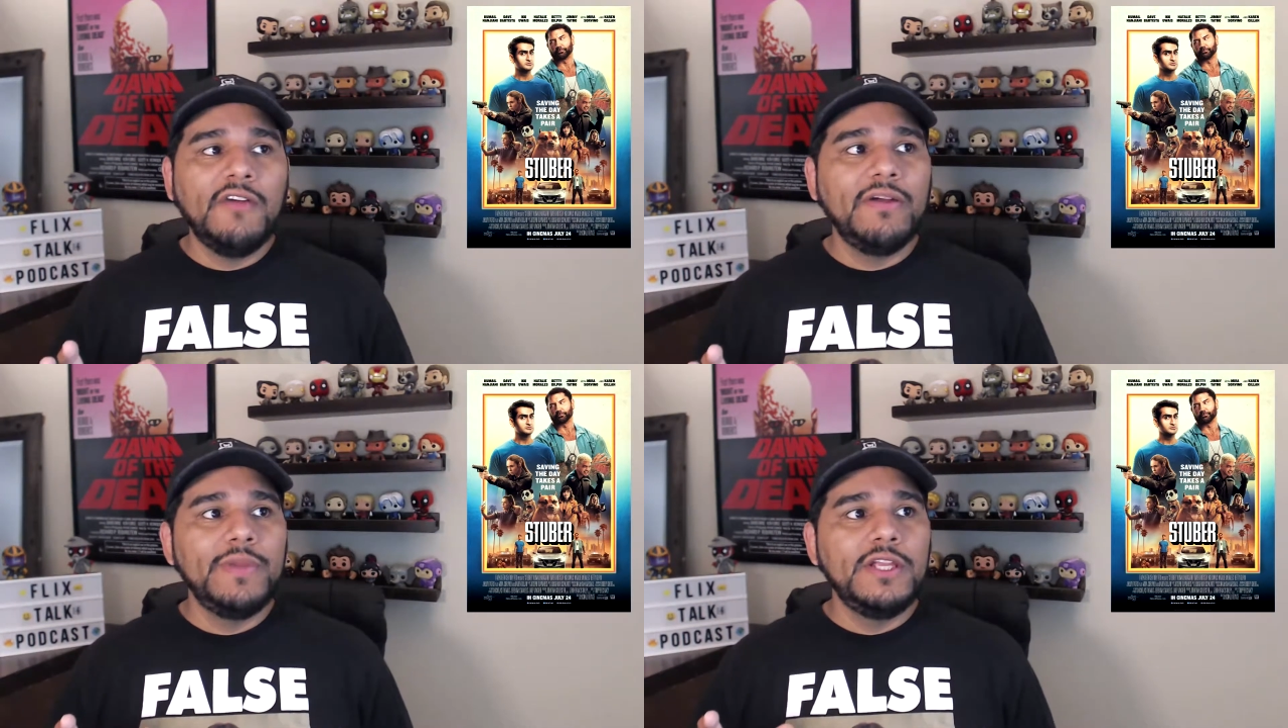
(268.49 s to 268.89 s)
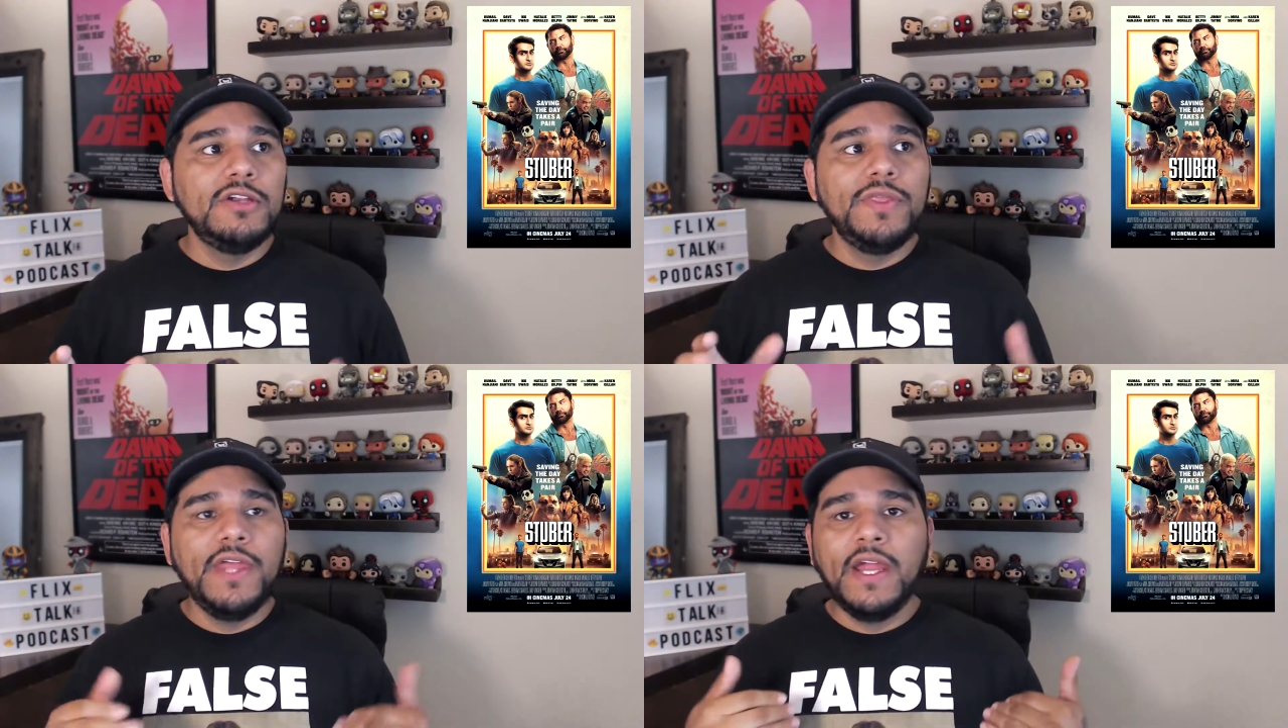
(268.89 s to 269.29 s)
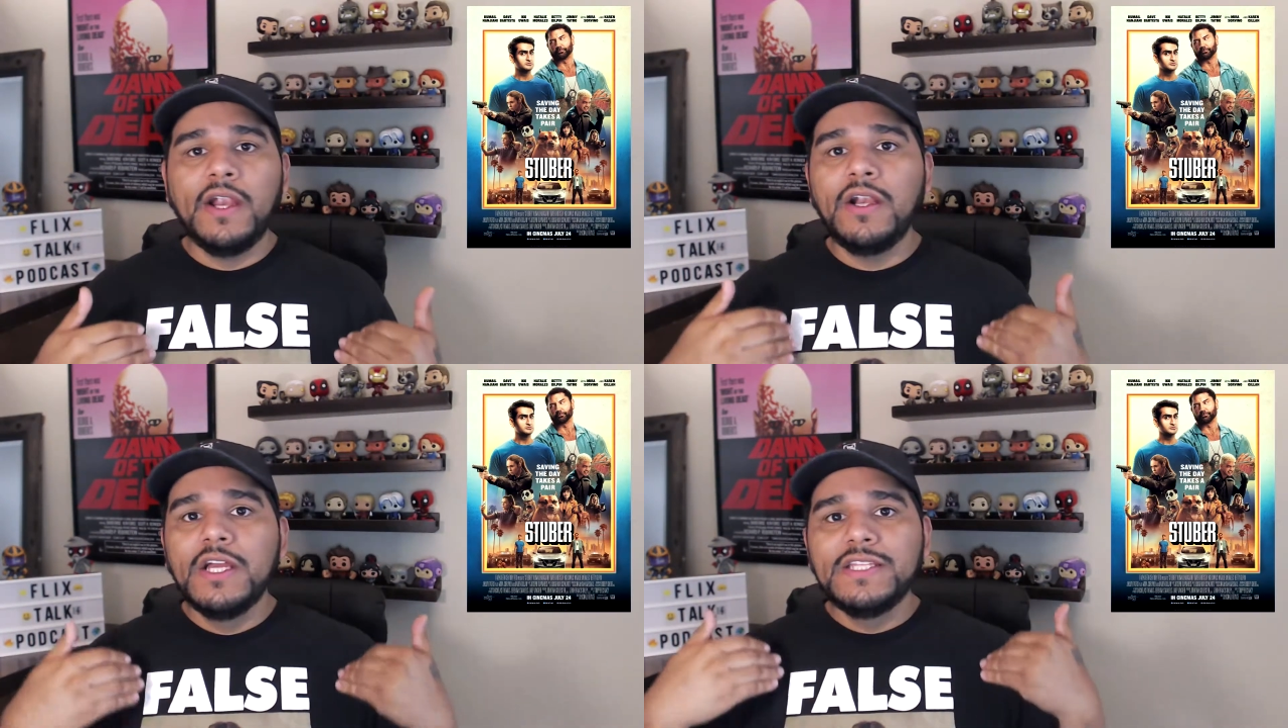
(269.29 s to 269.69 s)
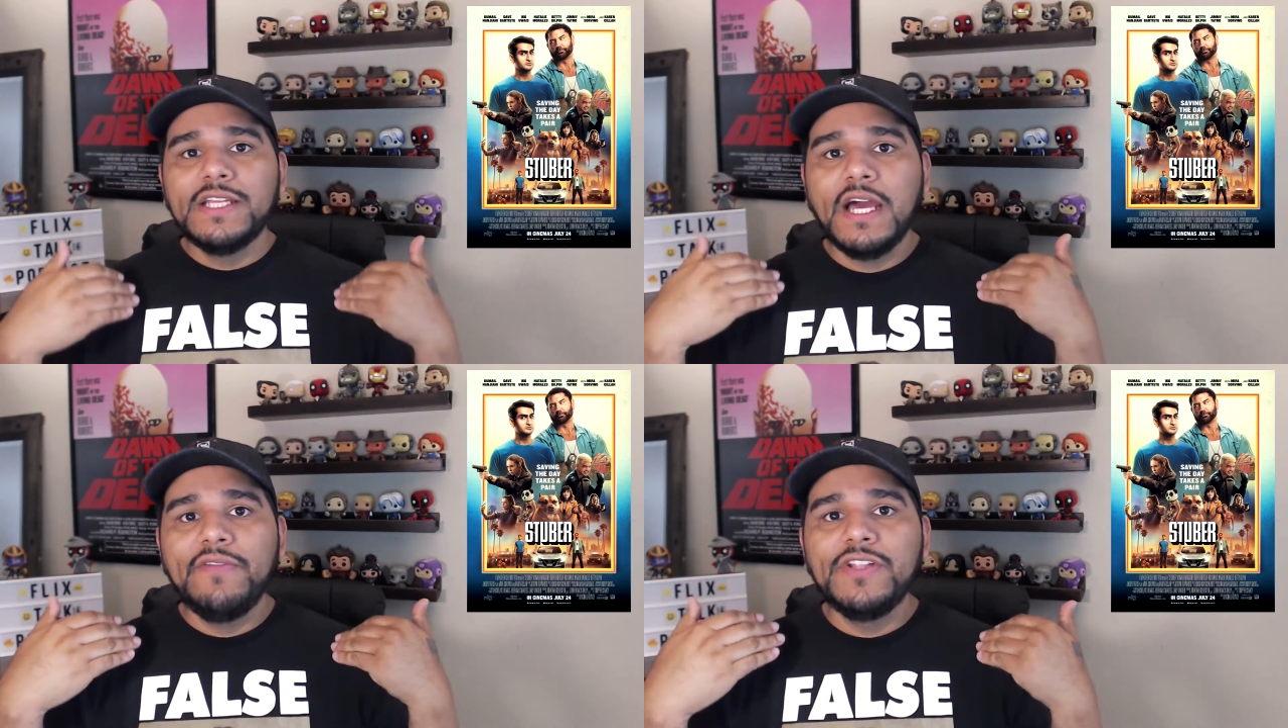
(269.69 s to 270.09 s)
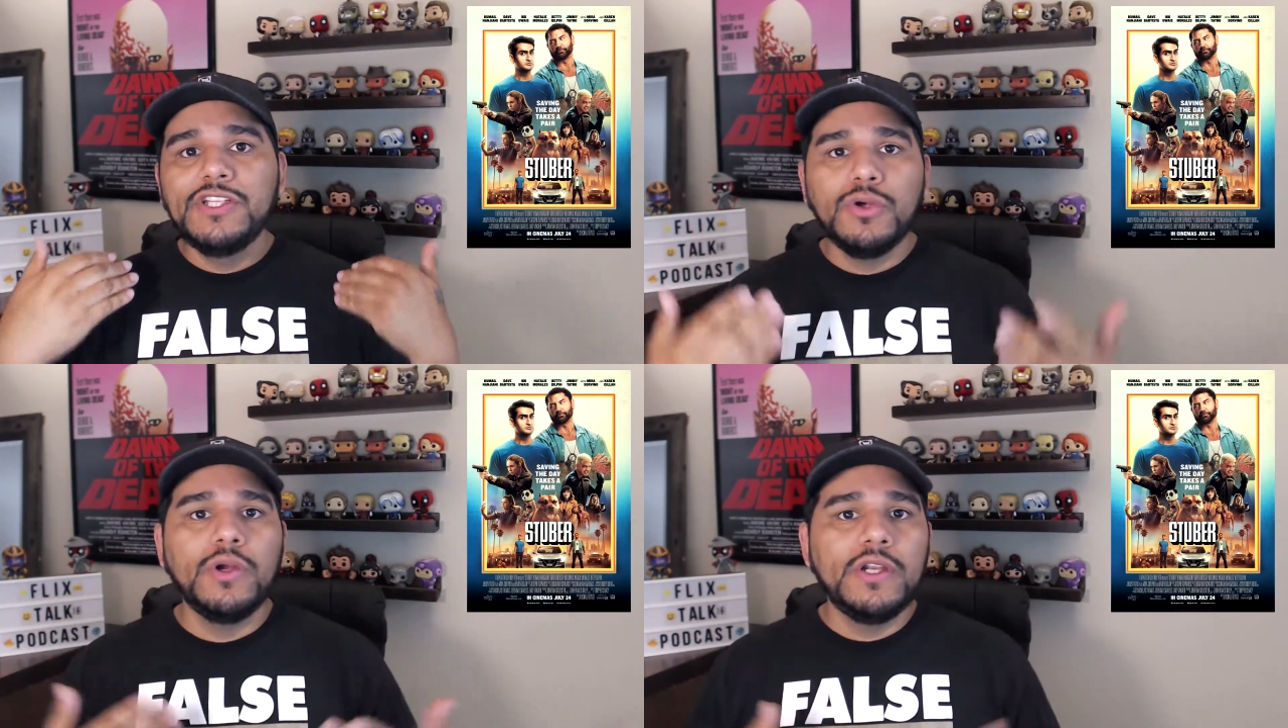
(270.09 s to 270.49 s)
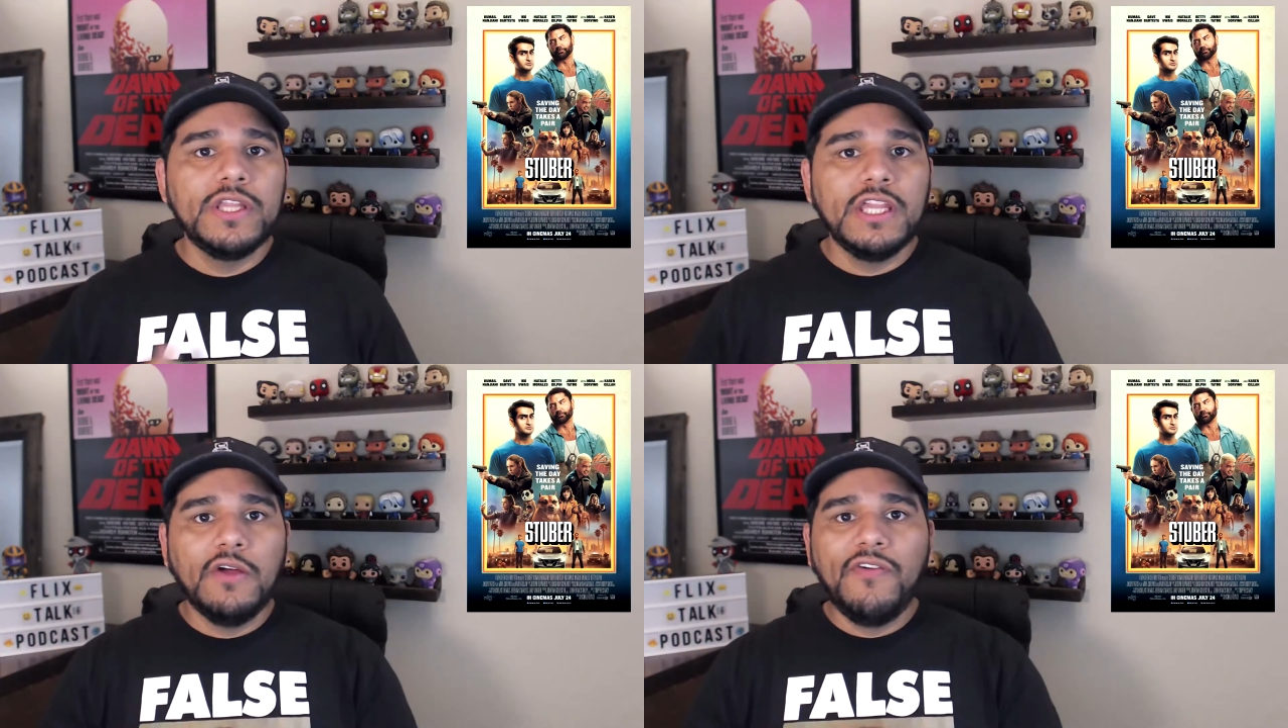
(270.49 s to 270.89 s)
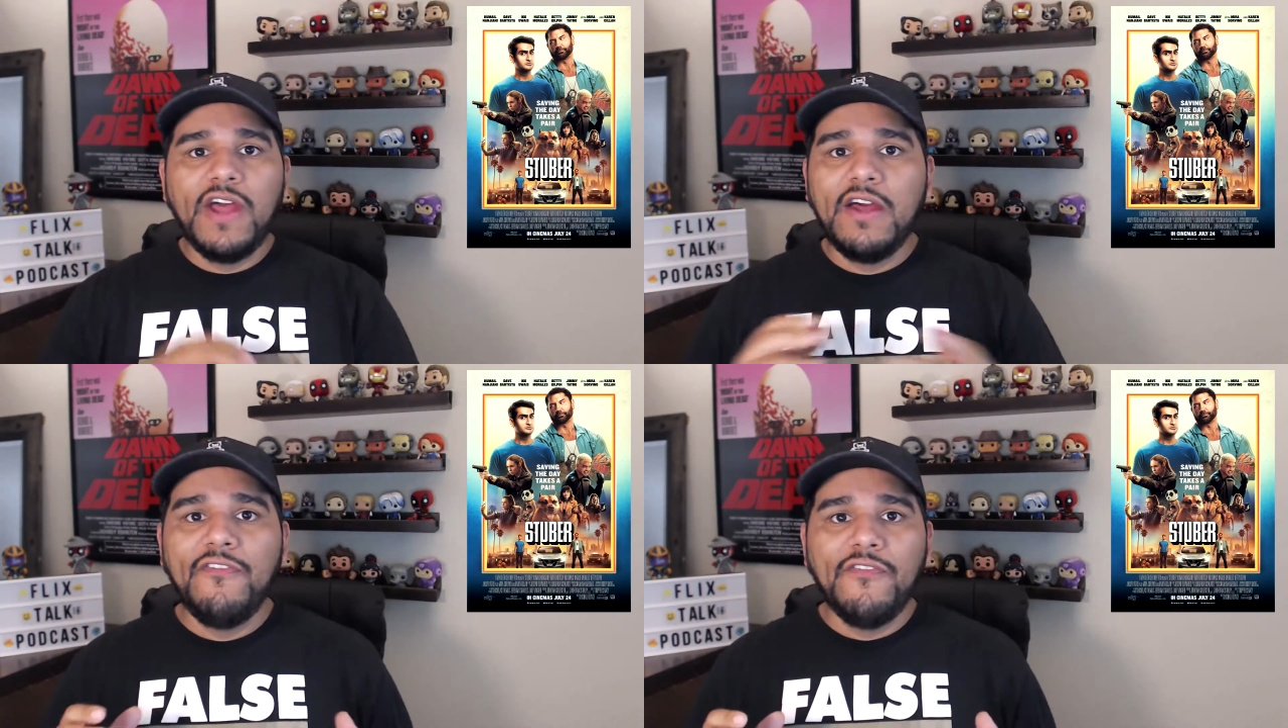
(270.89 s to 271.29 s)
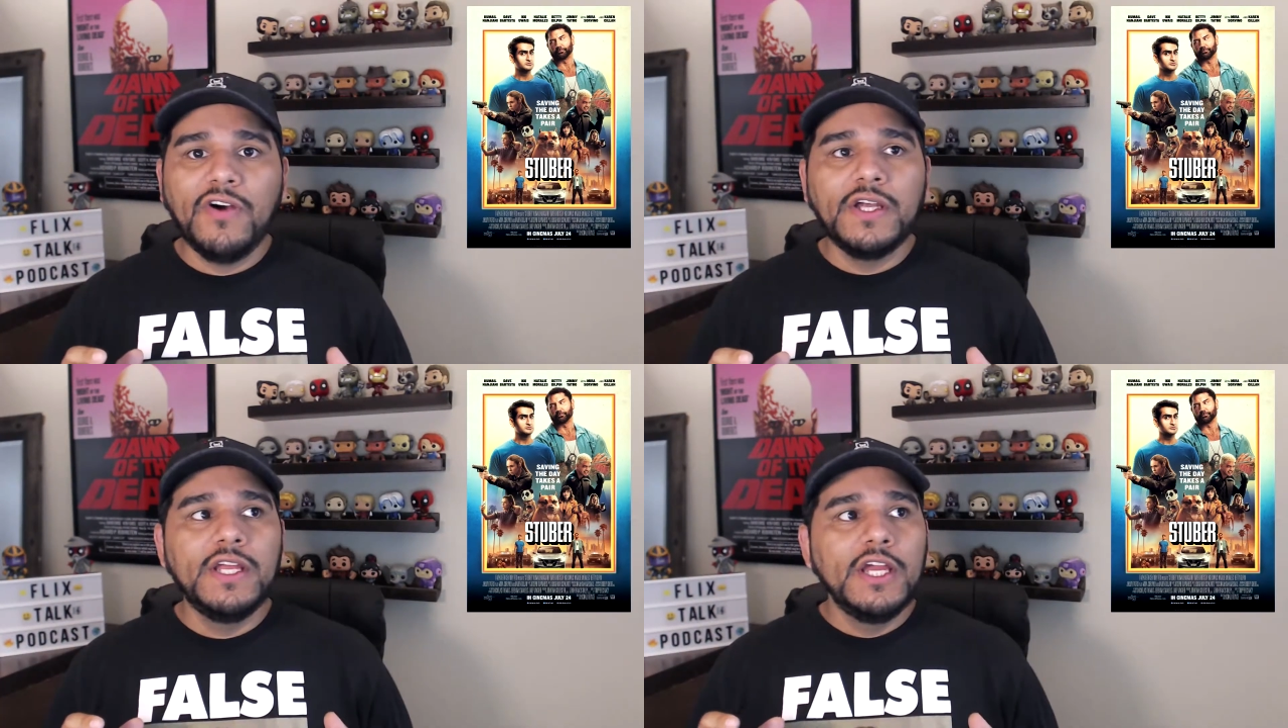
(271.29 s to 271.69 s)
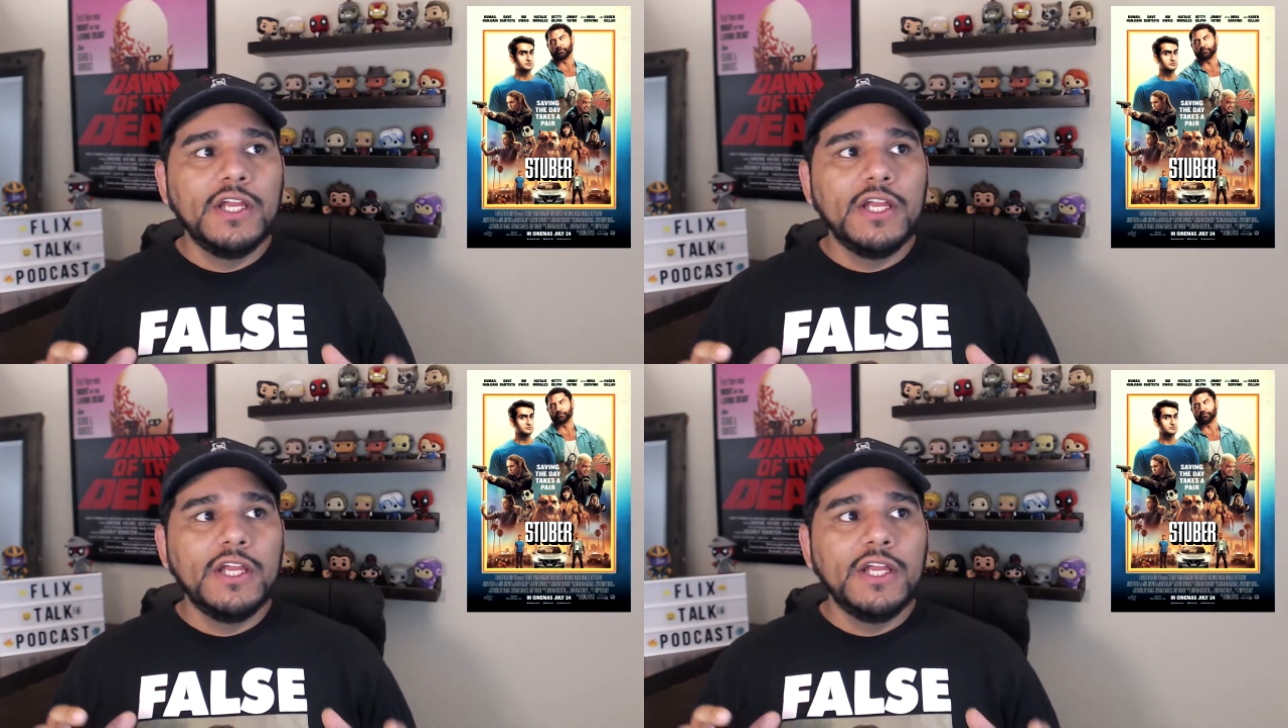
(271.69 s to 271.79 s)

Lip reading: I mean, you're there to kind of enjoy yourself, have fun.